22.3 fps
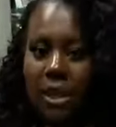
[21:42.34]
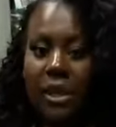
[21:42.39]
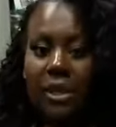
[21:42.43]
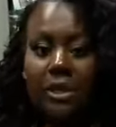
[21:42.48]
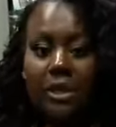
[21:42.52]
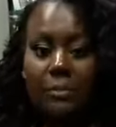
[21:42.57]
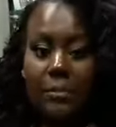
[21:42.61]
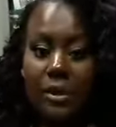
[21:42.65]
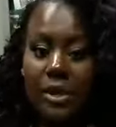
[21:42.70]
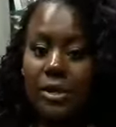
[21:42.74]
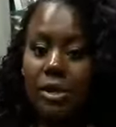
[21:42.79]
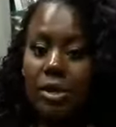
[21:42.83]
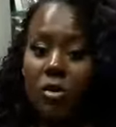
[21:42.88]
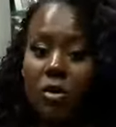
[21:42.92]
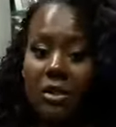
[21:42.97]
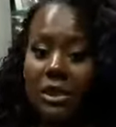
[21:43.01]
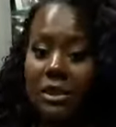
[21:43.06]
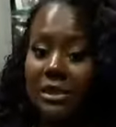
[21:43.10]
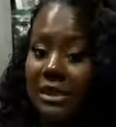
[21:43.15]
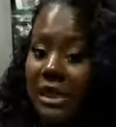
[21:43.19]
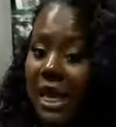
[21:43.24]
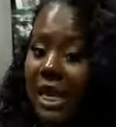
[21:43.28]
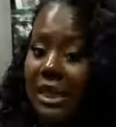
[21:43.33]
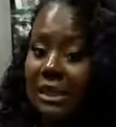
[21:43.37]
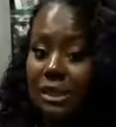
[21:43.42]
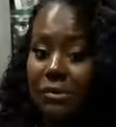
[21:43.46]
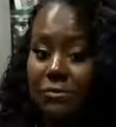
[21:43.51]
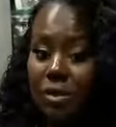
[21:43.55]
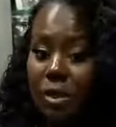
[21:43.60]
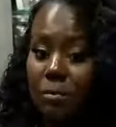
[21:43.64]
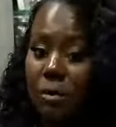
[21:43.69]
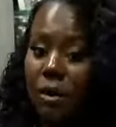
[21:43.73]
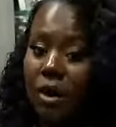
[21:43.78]
Depending on the size of
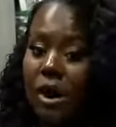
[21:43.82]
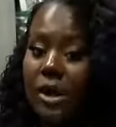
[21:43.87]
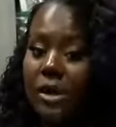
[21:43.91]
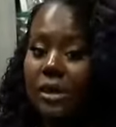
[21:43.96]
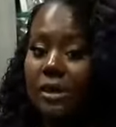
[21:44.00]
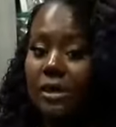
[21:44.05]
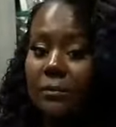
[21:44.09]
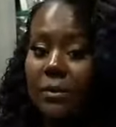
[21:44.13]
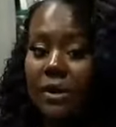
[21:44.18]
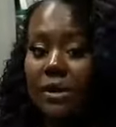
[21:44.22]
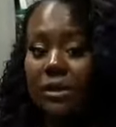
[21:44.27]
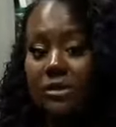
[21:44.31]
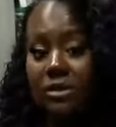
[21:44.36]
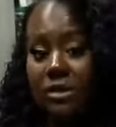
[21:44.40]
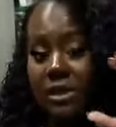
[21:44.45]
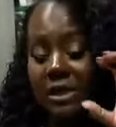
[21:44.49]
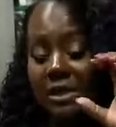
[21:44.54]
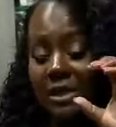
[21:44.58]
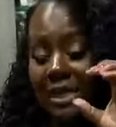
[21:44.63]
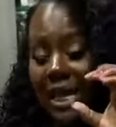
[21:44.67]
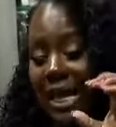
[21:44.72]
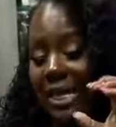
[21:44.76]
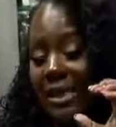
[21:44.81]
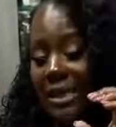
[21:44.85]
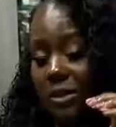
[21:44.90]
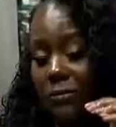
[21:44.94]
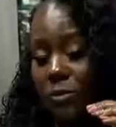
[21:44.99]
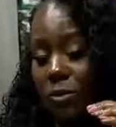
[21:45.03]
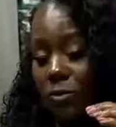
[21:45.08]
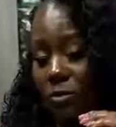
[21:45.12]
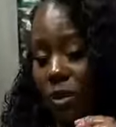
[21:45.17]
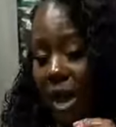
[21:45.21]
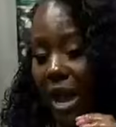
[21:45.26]
your parting depends on the size of
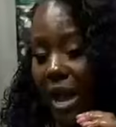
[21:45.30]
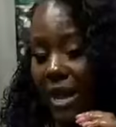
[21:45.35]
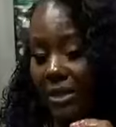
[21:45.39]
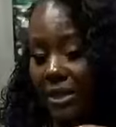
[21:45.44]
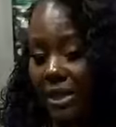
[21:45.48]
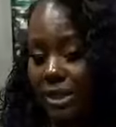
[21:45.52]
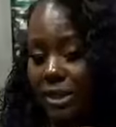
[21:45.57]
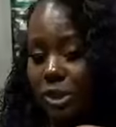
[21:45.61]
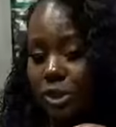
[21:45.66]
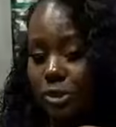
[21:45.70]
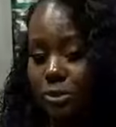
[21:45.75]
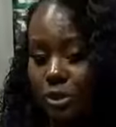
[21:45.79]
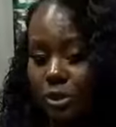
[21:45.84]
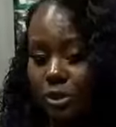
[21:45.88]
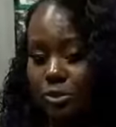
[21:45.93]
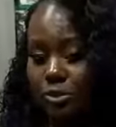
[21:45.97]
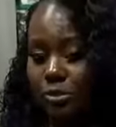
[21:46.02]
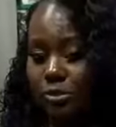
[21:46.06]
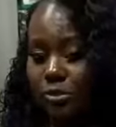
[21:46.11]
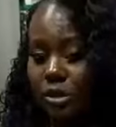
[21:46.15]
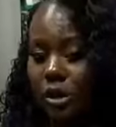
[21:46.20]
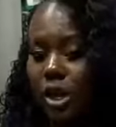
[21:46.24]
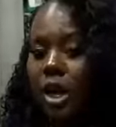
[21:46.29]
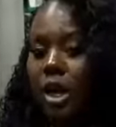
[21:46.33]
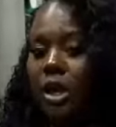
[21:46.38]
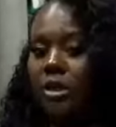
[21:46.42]
the rod that you use.